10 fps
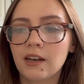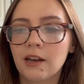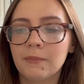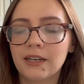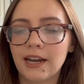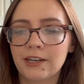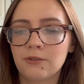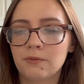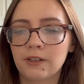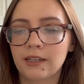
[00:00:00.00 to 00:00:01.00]
I mean, I
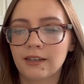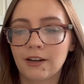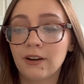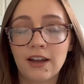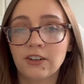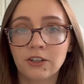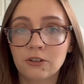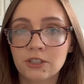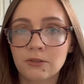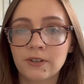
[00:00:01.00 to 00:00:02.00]
don't really, I don't have any other
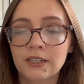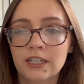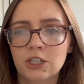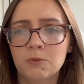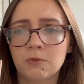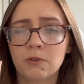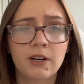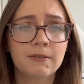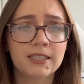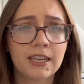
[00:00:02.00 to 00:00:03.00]
serum foundations, but from what
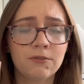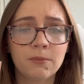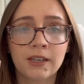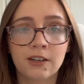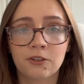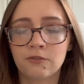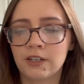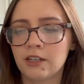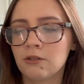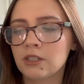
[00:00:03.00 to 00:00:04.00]
I've seen from like other
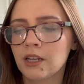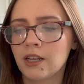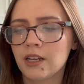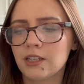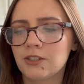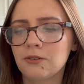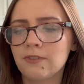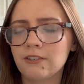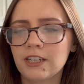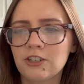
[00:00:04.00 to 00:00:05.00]
videos, serum
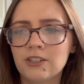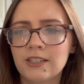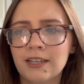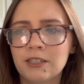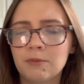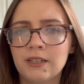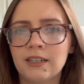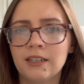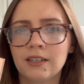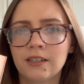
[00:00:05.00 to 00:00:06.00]
foundations tend to be